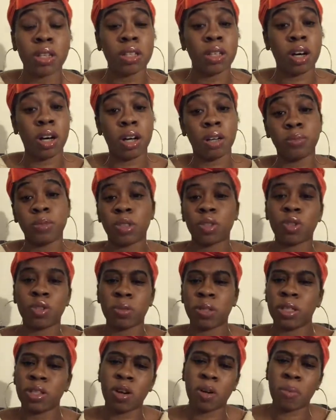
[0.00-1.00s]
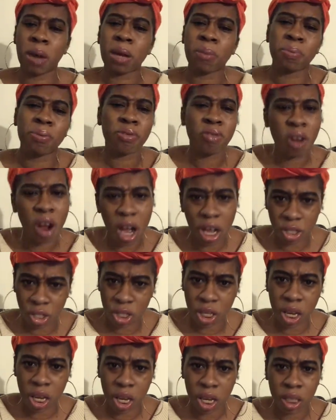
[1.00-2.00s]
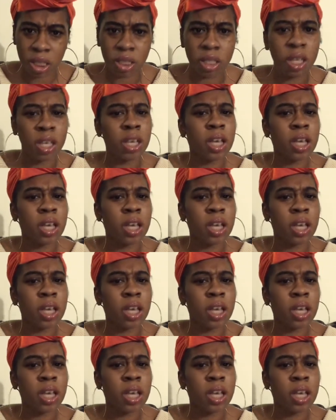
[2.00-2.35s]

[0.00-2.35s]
My project.